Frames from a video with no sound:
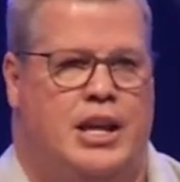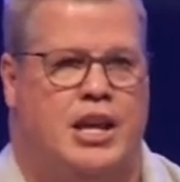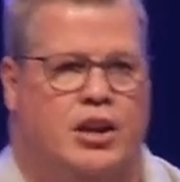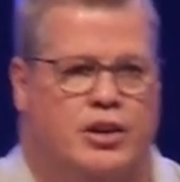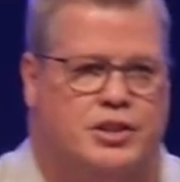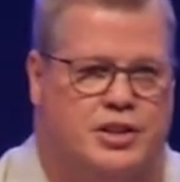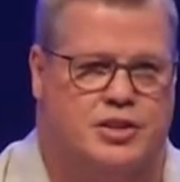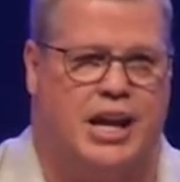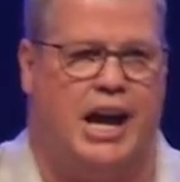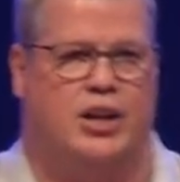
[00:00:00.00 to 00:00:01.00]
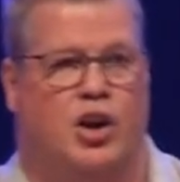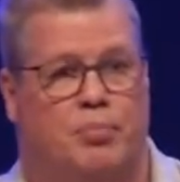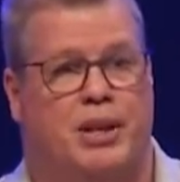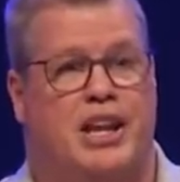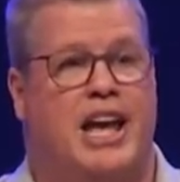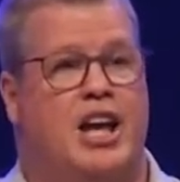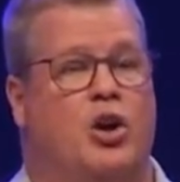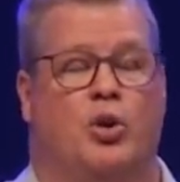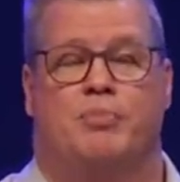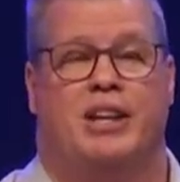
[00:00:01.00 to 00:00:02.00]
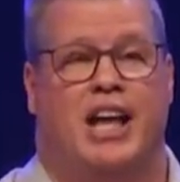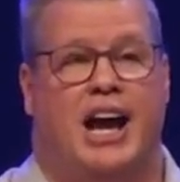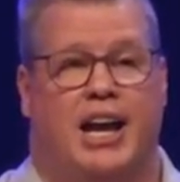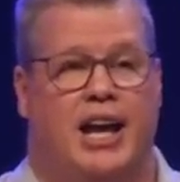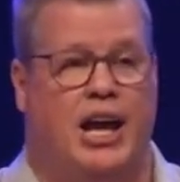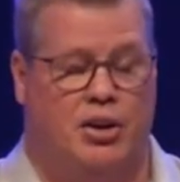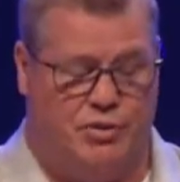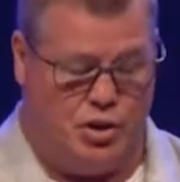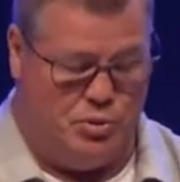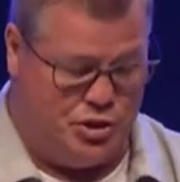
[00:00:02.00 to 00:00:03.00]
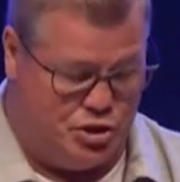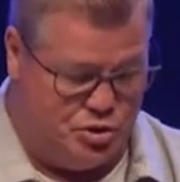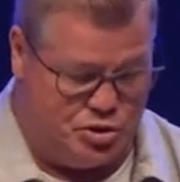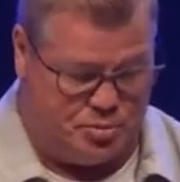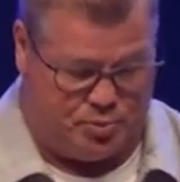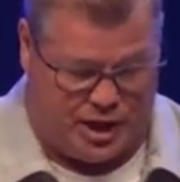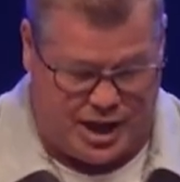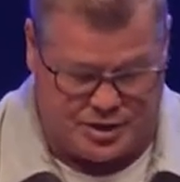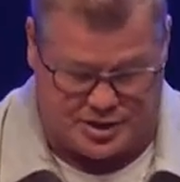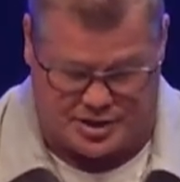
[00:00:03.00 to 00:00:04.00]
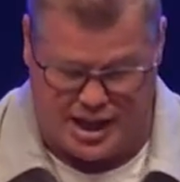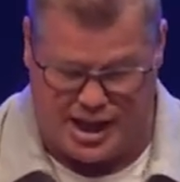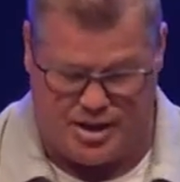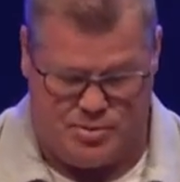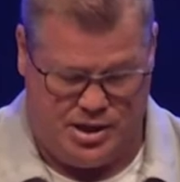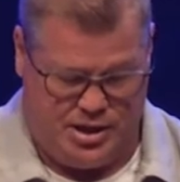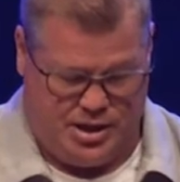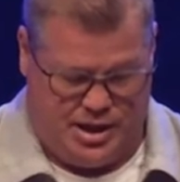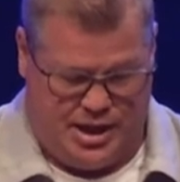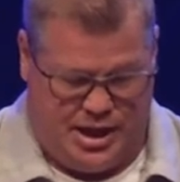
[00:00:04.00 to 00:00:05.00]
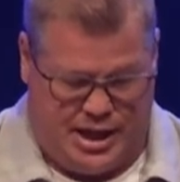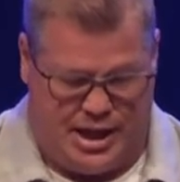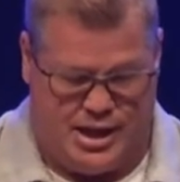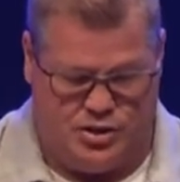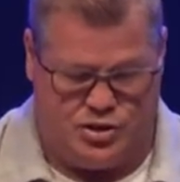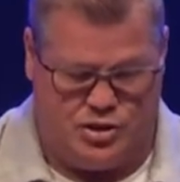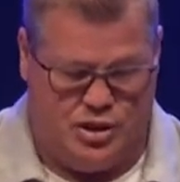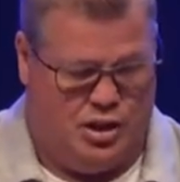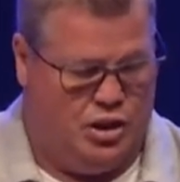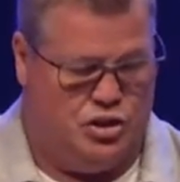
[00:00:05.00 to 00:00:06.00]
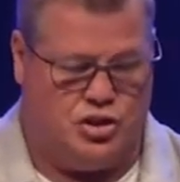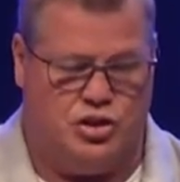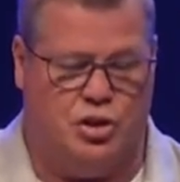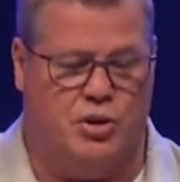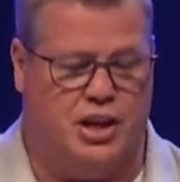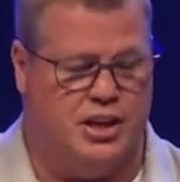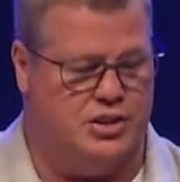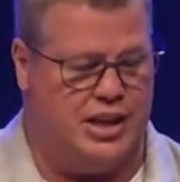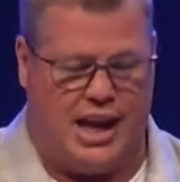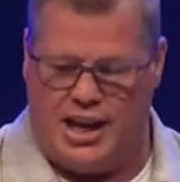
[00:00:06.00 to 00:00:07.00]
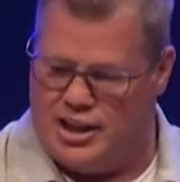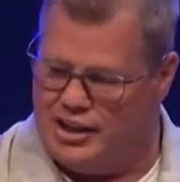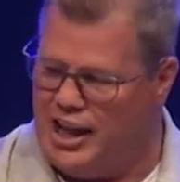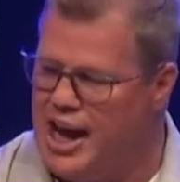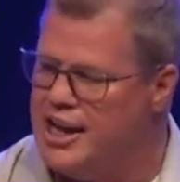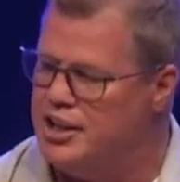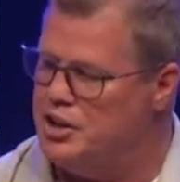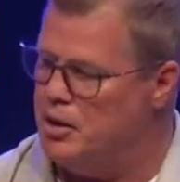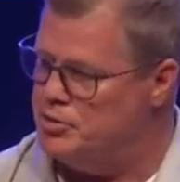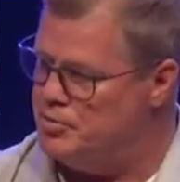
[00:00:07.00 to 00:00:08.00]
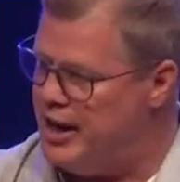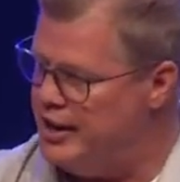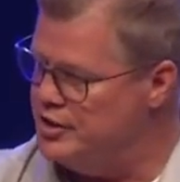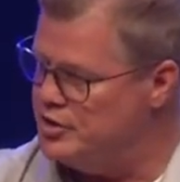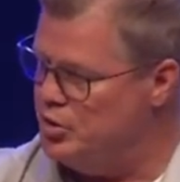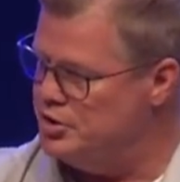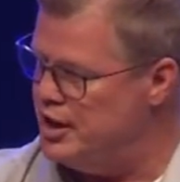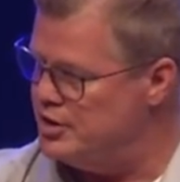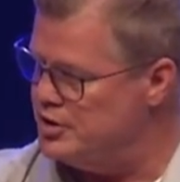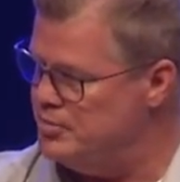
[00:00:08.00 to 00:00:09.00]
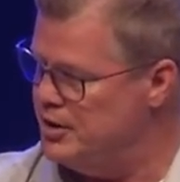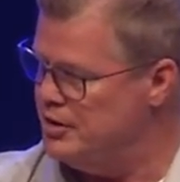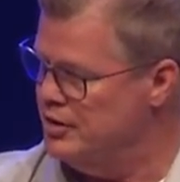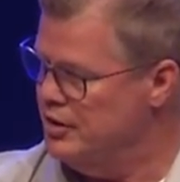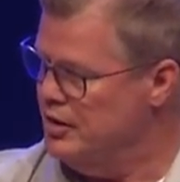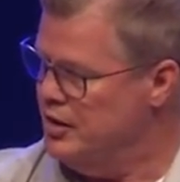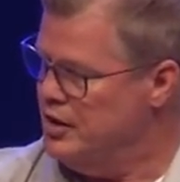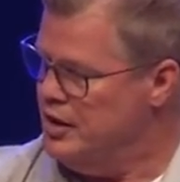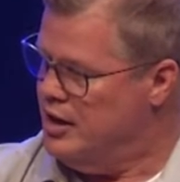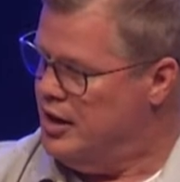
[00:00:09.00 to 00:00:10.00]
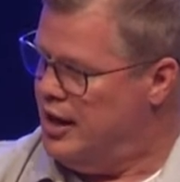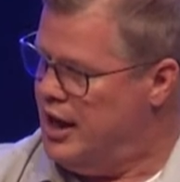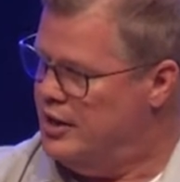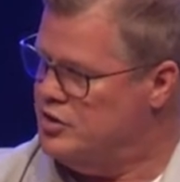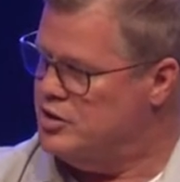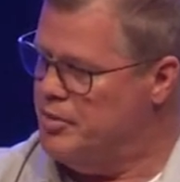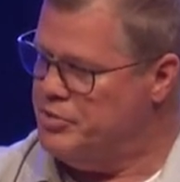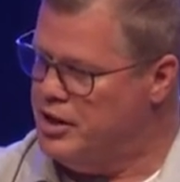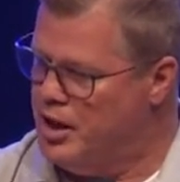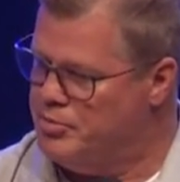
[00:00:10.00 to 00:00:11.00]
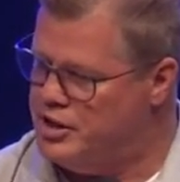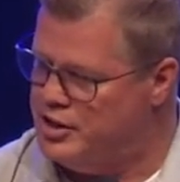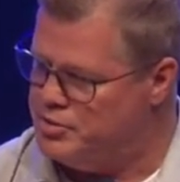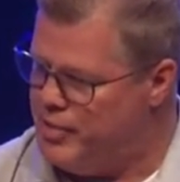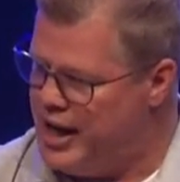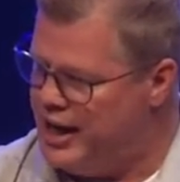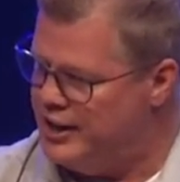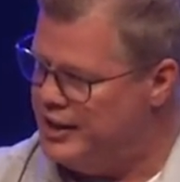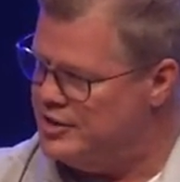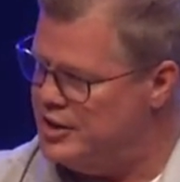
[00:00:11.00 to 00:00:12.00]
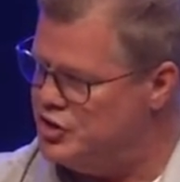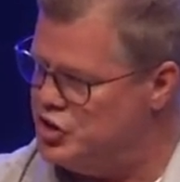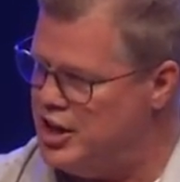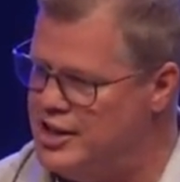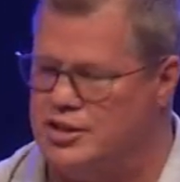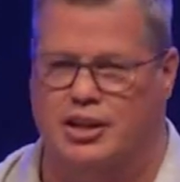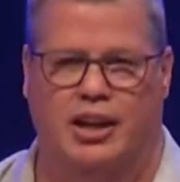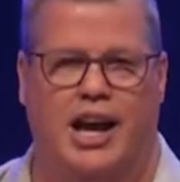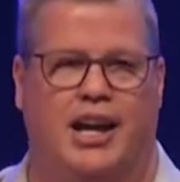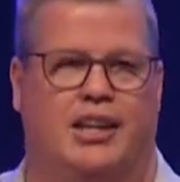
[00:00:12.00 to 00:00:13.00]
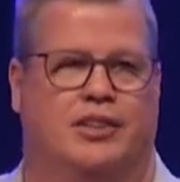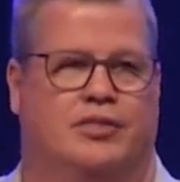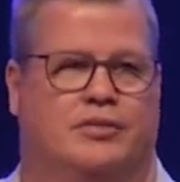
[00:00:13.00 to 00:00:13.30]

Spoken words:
Here is this guy called Benaiah or Benaiah, however you would choose to pronounce his name. He's just doing his day, and a lion comes by, this Old Testament, and something comes to his mind that says, chase the lion.